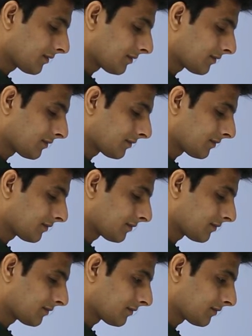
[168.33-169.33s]

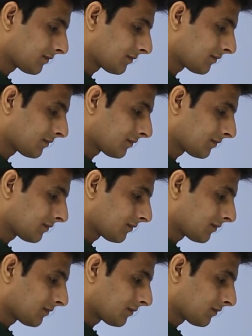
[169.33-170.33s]

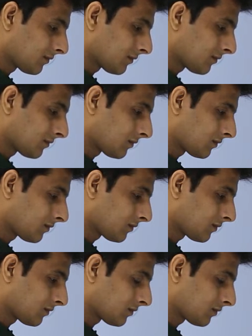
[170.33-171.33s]

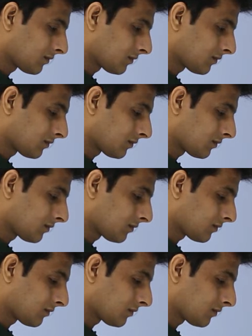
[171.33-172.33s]

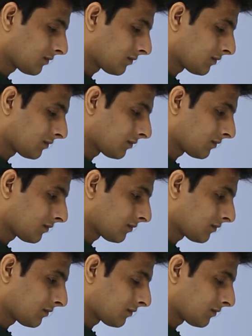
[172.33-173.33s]

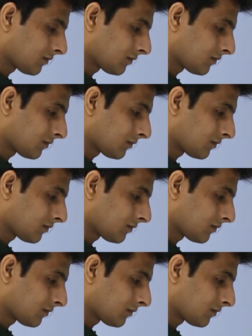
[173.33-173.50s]
Nobody speaks.